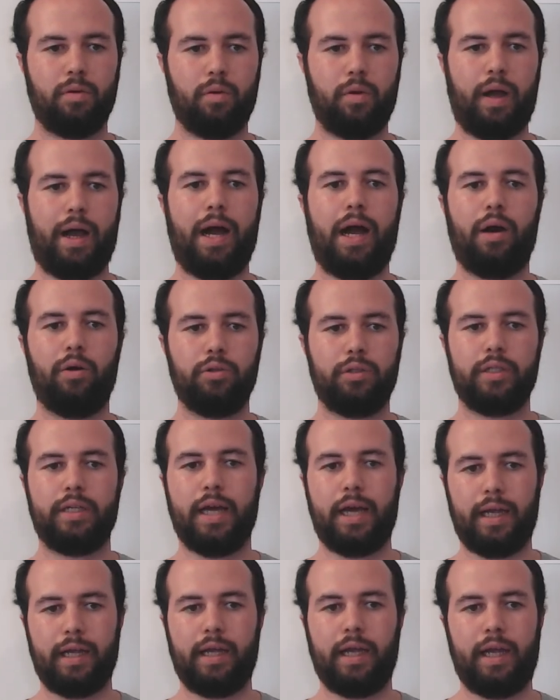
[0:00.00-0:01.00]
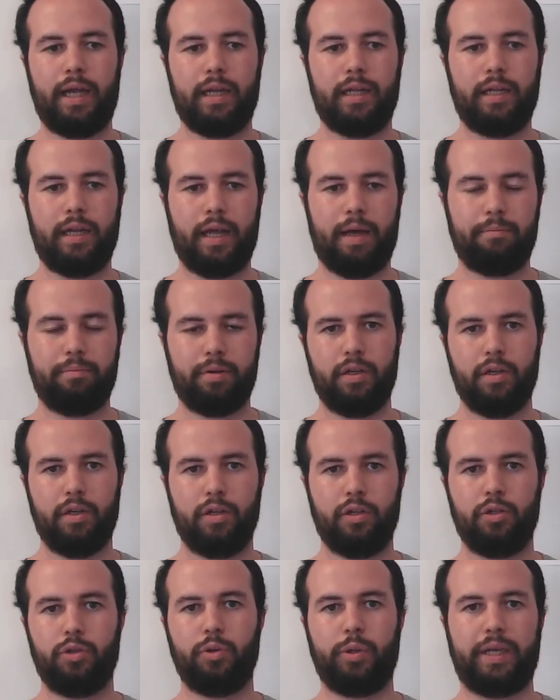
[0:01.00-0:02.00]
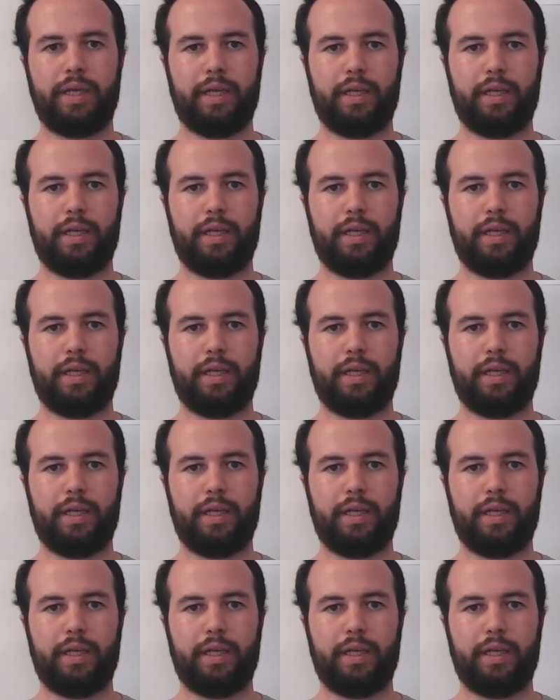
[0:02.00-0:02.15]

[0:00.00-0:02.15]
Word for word: how did I ended up doing